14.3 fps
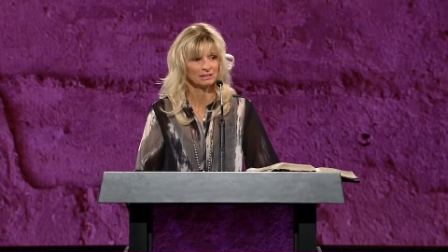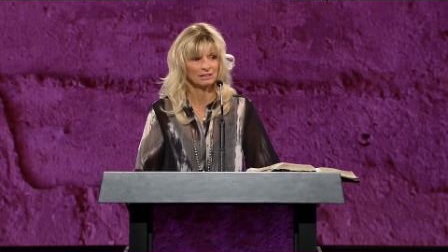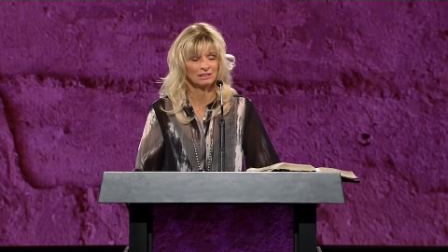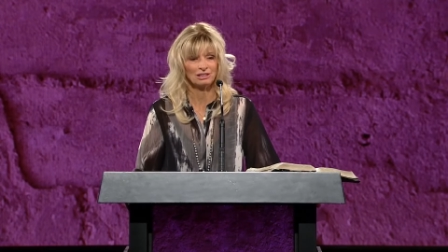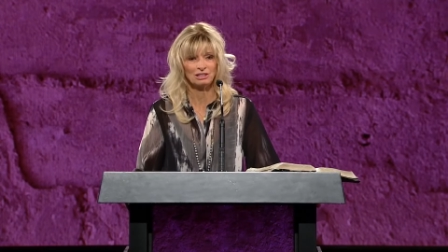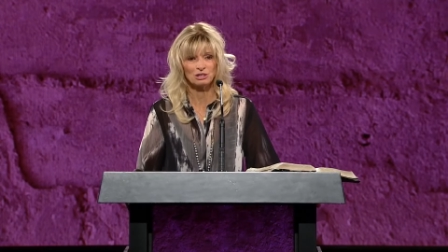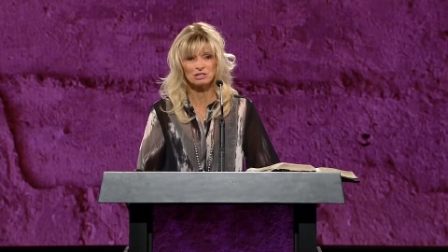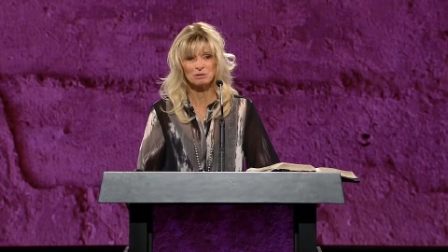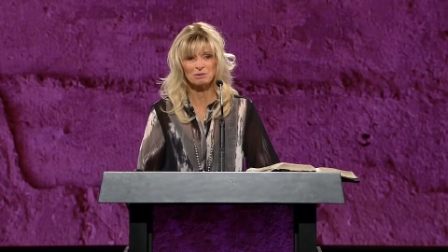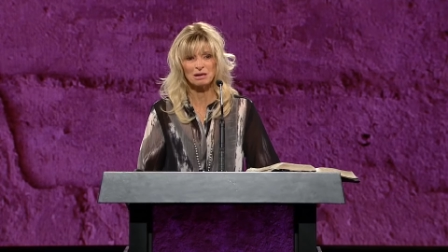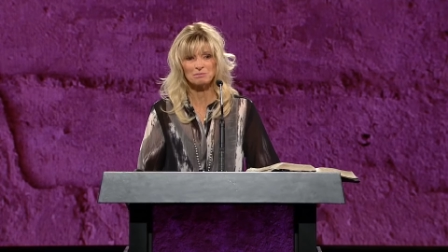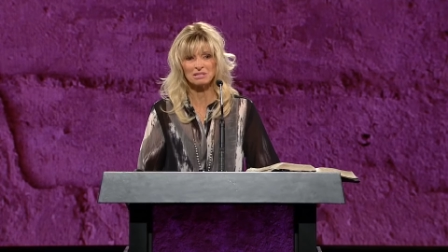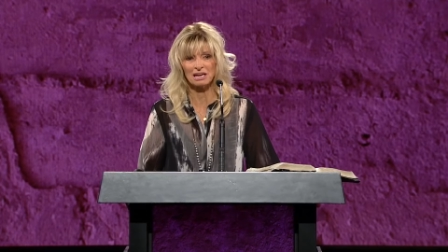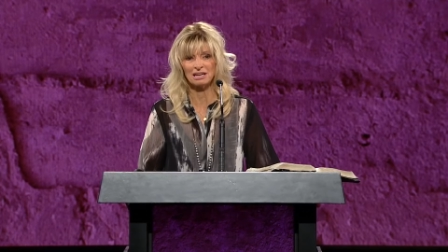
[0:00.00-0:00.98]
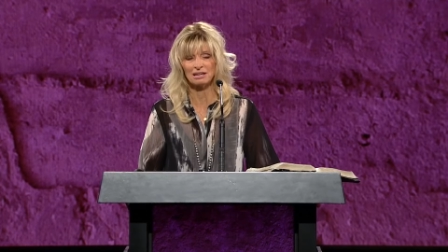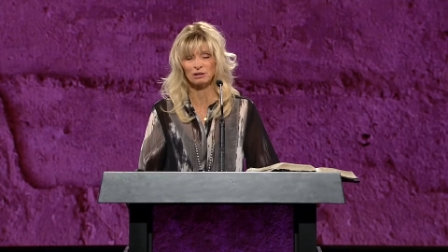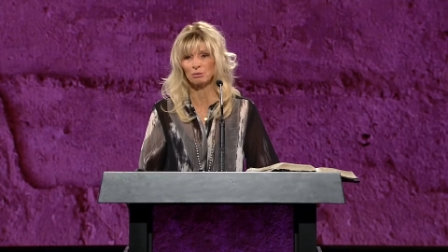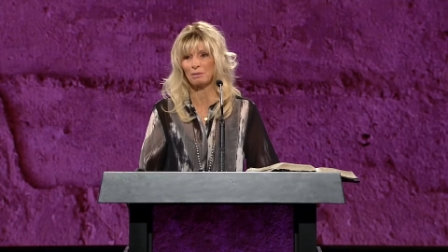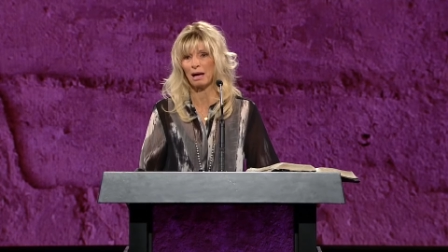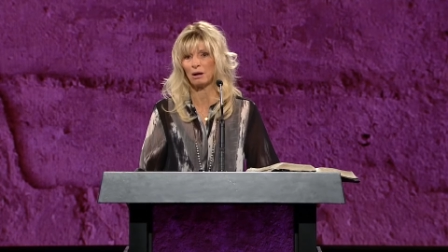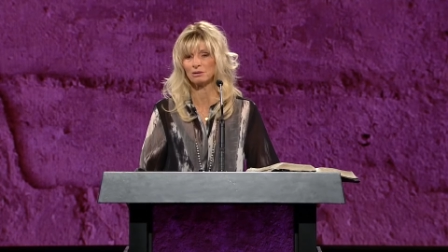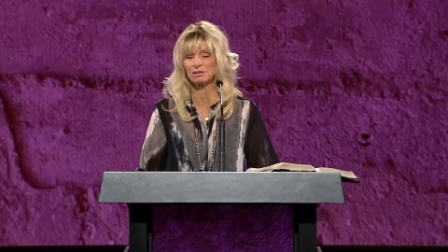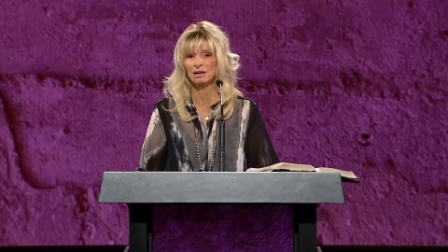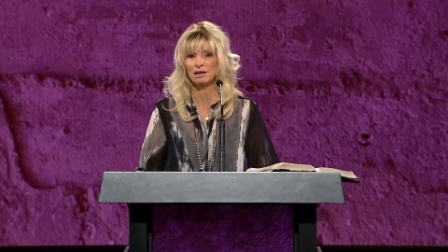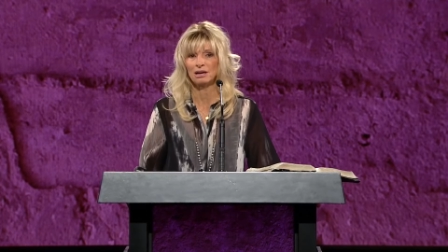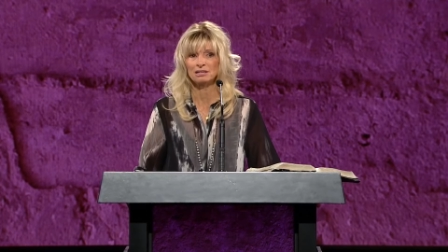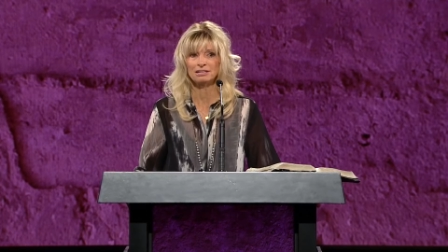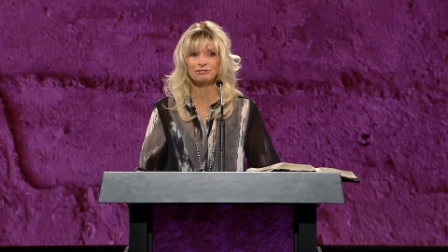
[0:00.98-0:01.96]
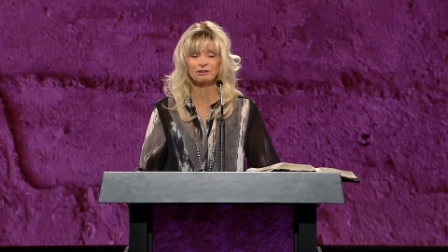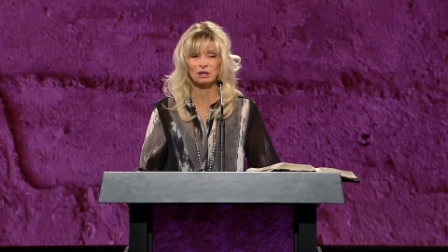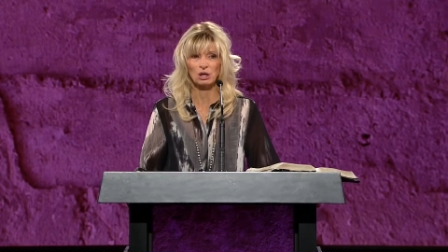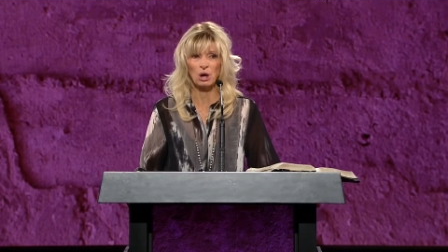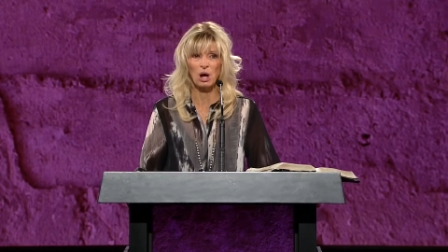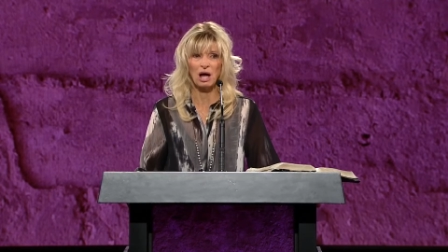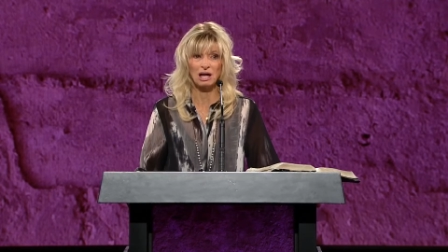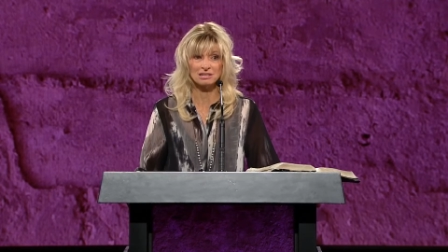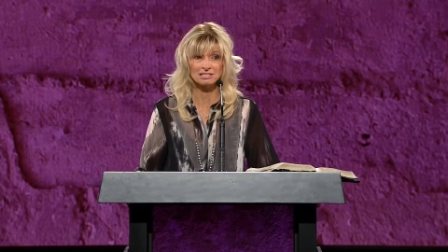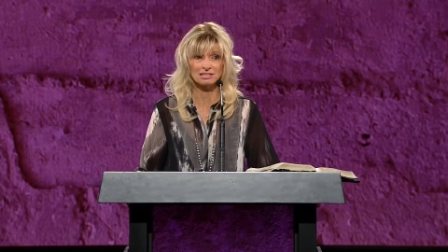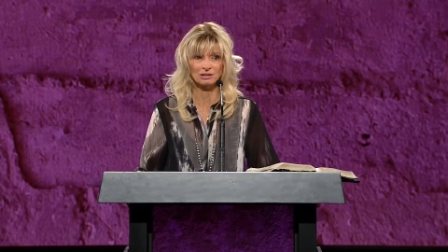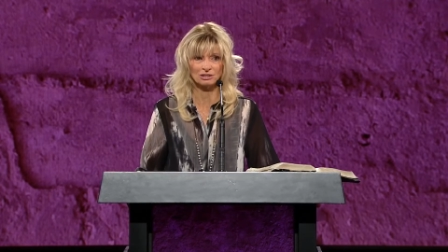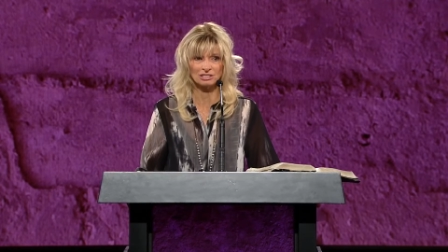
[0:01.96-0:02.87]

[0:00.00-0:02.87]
You know, sometimes I hear about different cons that are